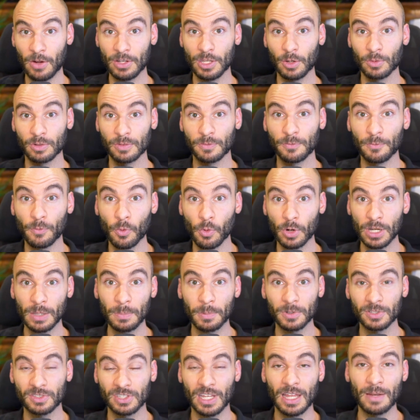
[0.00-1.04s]
amount here is forty
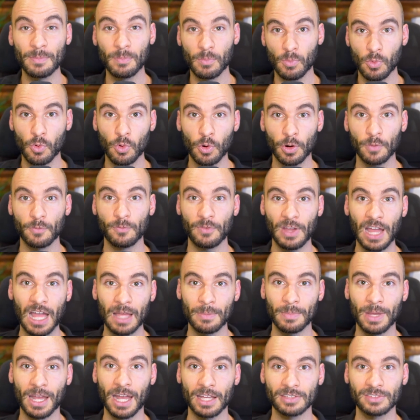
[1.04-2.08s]
percent more
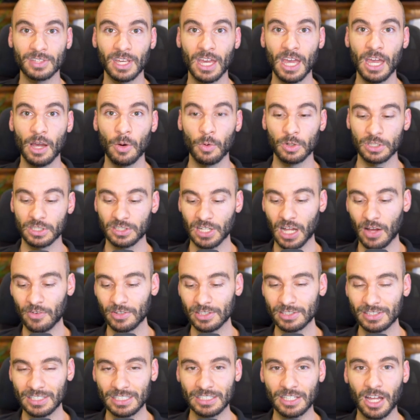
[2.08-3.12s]
fat mass, which is
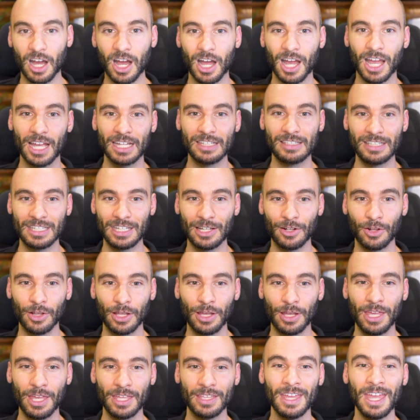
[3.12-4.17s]
obviously not ideal
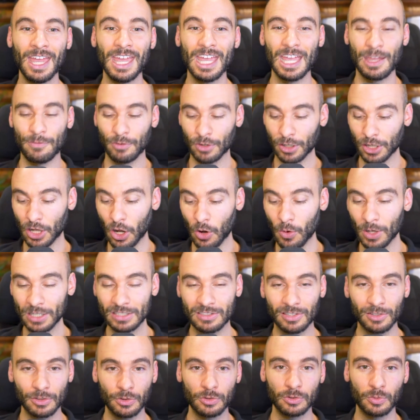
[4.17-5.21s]
if you're
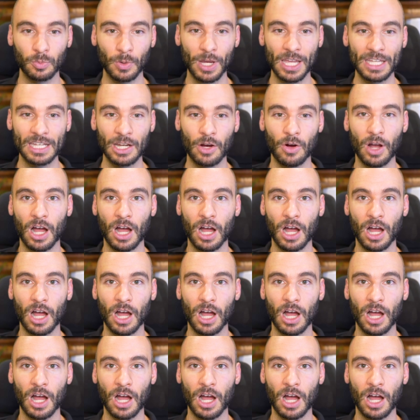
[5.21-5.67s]
going to lose weight.